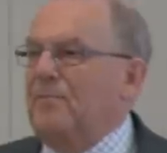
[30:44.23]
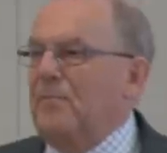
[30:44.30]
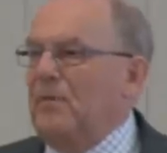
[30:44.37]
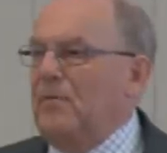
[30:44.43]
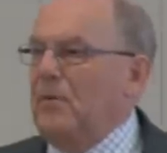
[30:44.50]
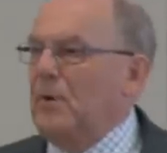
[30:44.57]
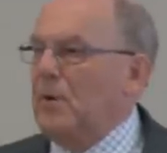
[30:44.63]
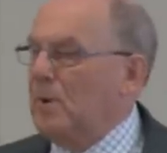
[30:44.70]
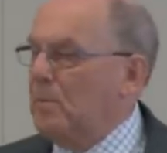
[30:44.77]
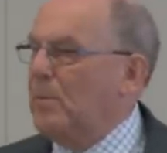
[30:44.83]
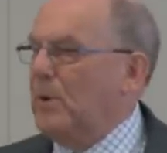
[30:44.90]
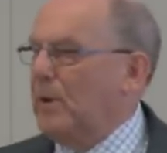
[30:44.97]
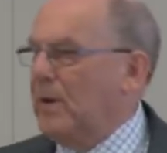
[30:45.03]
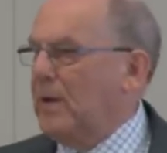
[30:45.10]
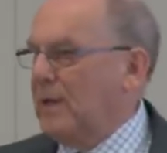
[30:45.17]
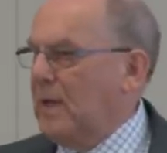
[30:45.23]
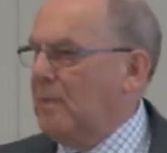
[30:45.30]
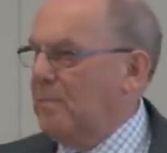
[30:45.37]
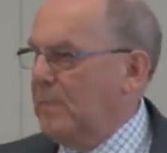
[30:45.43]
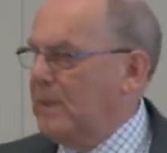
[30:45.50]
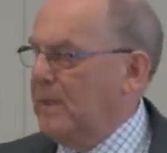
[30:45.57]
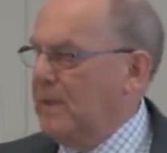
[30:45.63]
if you're a
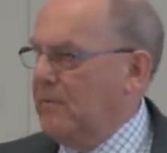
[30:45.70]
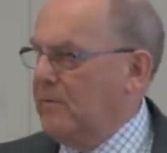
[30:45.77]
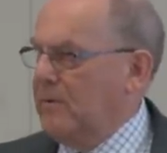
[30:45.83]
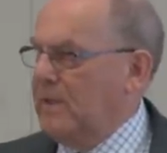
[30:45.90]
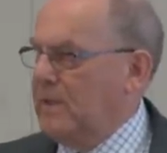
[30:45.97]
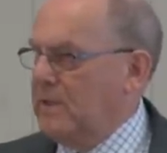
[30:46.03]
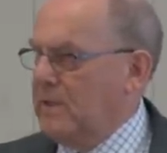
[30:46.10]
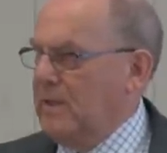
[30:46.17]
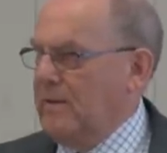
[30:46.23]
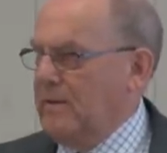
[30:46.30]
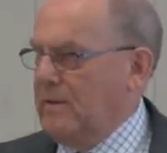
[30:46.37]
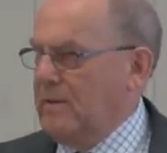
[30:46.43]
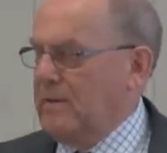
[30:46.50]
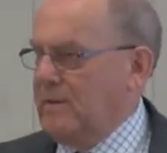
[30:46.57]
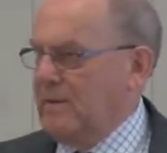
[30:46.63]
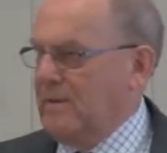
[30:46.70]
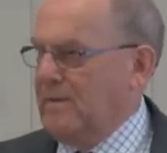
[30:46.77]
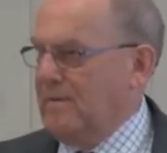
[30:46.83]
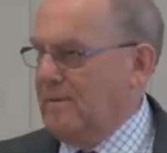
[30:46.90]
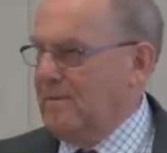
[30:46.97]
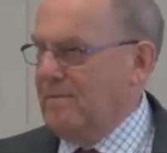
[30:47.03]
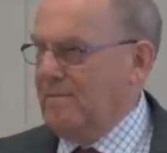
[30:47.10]
born-again believer in Jesus,
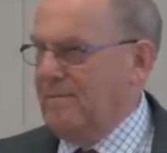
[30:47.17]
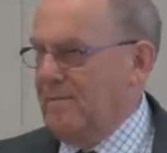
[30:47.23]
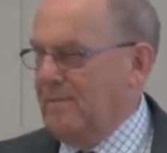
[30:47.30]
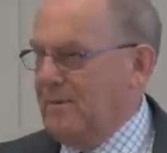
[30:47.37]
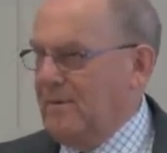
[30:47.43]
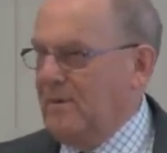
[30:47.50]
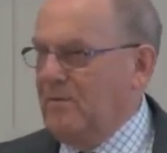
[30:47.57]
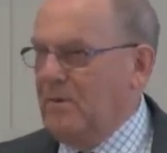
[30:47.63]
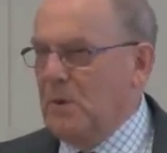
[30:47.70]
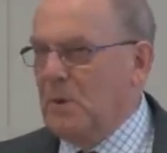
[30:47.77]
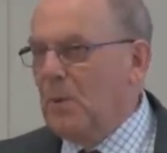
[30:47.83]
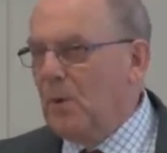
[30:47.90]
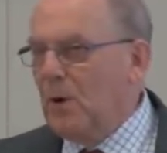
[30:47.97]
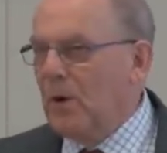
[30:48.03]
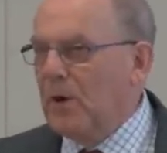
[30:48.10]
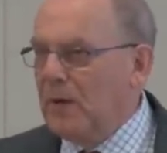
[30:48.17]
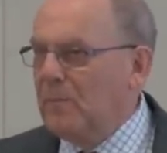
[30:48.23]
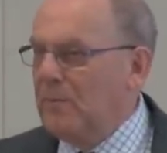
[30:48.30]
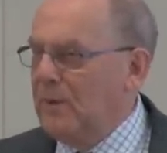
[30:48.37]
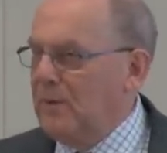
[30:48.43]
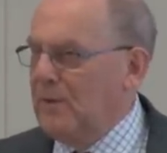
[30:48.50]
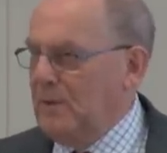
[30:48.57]
if you're
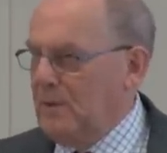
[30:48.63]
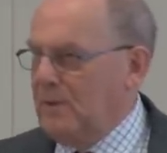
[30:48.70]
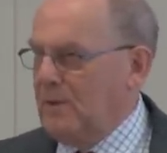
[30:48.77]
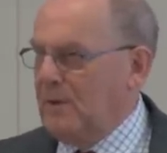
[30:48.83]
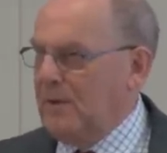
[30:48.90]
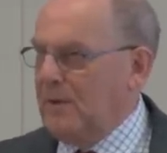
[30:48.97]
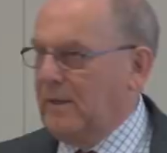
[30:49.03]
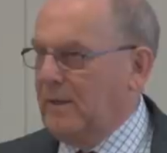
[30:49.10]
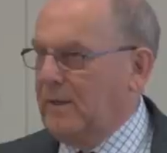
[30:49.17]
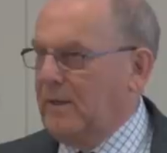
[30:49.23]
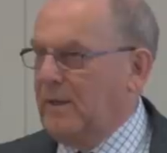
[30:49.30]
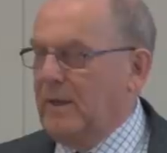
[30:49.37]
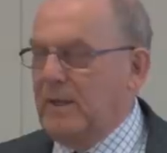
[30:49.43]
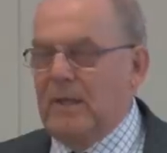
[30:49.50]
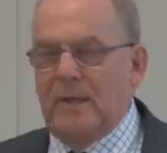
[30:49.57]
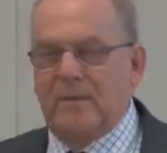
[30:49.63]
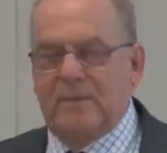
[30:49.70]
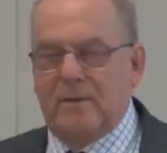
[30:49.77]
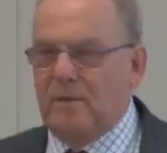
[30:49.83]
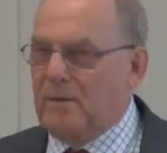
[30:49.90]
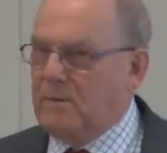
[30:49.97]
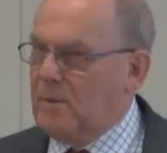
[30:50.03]
walking with the Lord, he's
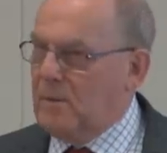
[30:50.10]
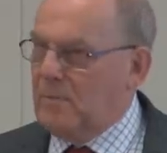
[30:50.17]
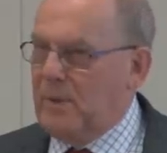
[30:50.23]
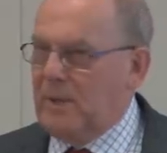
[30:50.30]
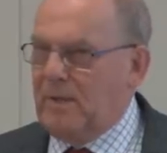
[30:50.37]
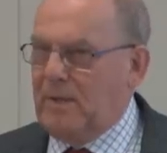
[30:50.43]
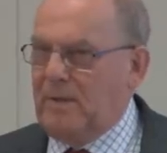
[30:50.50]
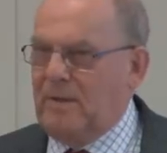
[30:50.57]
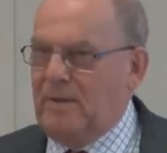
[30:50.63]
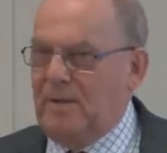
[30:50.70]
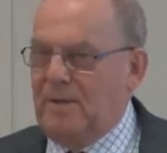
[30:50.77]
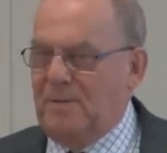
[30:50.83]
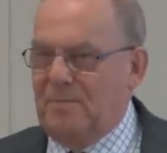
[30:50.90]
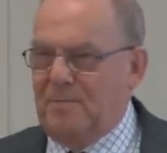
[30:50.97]
not going to abandon you.